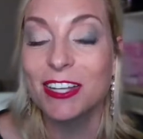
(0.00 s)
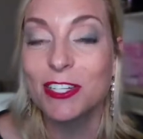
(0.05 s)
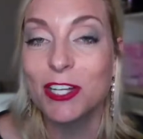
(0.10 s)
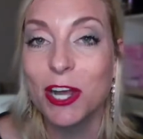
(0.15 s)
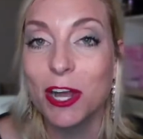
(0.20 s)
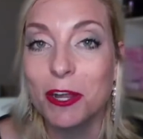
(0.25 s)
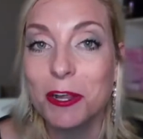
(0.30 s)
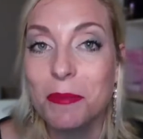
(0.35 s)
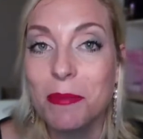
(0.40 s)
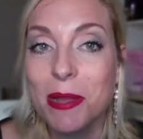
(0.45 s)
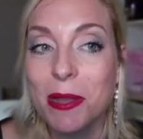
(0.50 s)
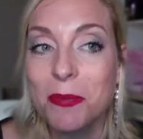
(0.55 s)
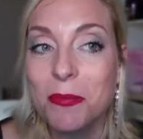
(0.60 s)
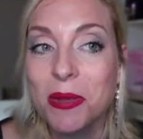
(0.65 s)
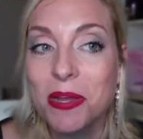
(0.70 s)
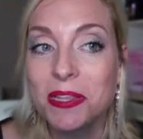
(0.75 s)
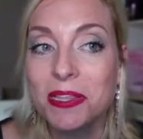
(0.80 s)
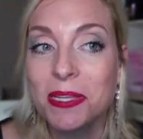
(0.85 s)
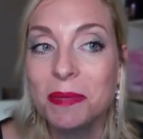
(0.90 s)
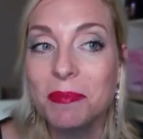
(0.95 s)
talk about
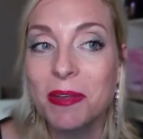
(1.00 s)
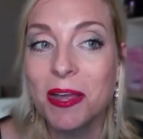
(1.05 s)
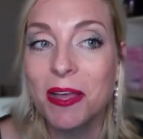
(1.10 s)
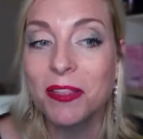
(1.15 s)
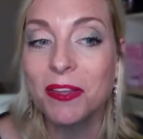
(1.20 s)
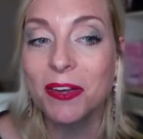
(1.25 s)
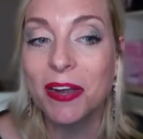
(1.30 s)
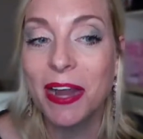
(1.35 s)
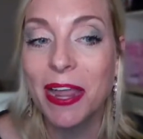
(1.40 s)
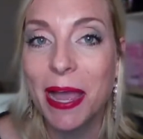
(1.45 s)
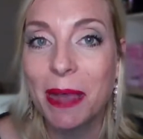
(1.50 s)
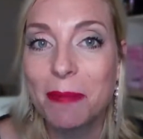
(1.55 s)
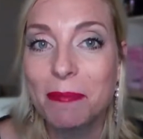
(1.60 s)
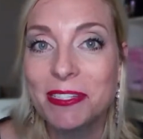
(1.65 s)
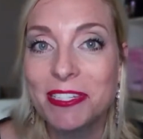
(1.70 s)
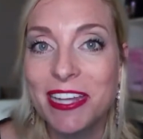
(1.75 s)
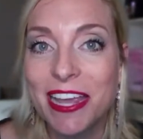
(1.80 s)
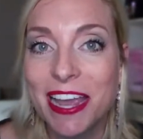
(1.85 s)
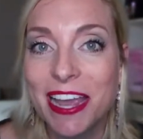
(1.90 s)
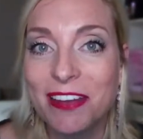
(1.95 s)
what lip color I
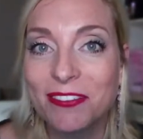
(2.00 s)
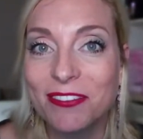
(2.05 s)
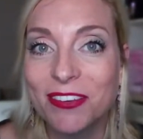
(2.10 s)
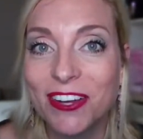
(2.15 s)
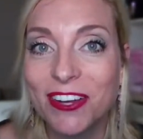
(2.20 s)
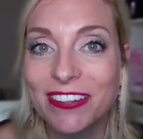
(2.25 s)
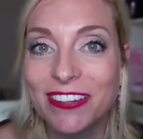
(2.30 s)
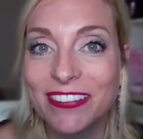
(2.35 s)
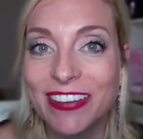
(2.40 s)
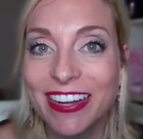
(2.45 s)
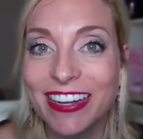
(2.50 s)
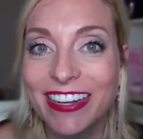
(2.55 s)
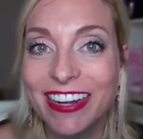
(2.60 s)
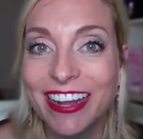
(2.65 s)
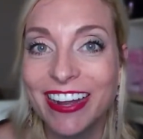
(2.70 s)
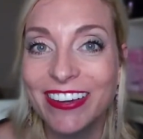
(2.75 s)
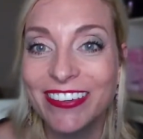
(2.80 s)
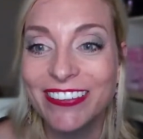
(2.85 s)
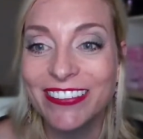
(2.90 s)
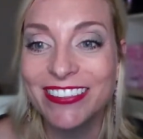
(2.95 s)
happen to have on right
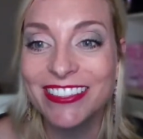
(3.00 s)
now.